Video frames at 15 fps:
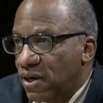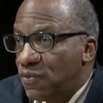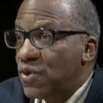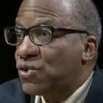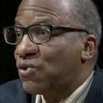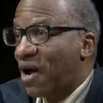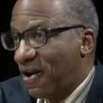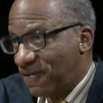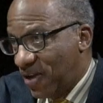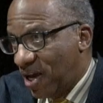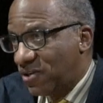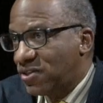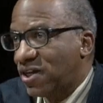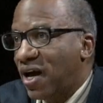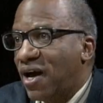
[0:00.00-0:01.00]
we drive
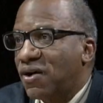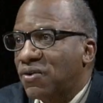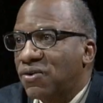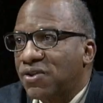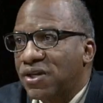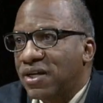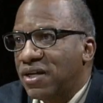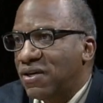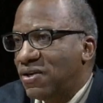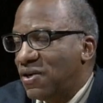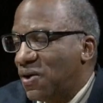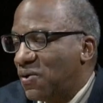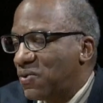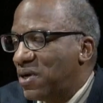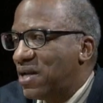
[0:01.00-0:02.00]
down south, you
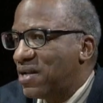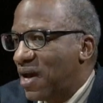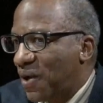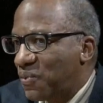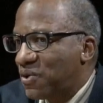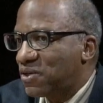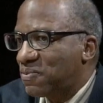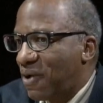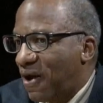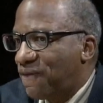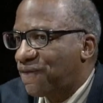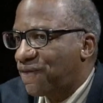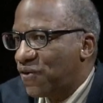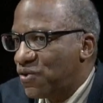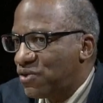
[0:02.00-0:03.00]
know, and that was my
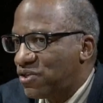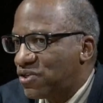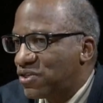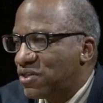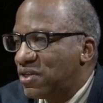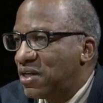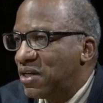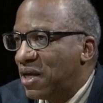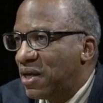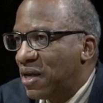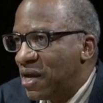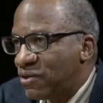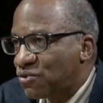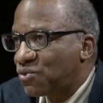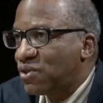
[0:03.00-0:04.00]
first
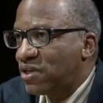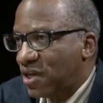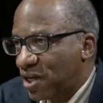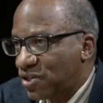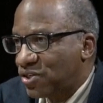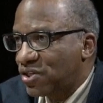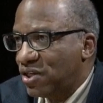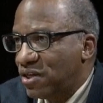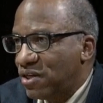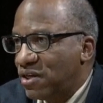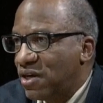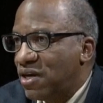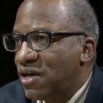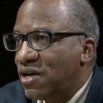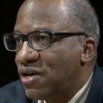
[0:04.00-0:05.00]
introduction
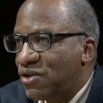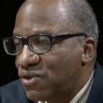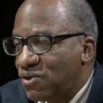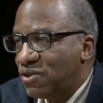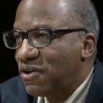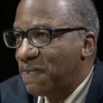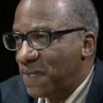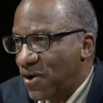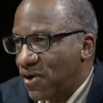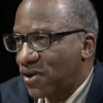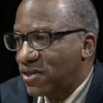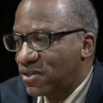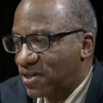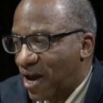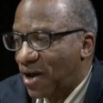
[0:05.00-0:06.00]
to the
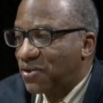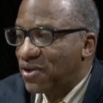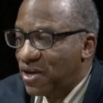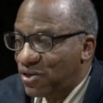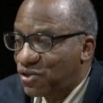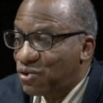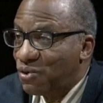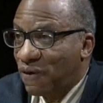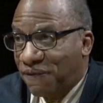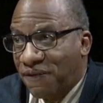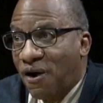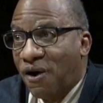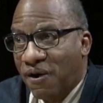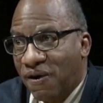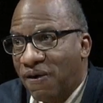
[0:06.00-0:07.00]
American South, into a
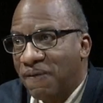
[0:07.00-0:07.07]
farm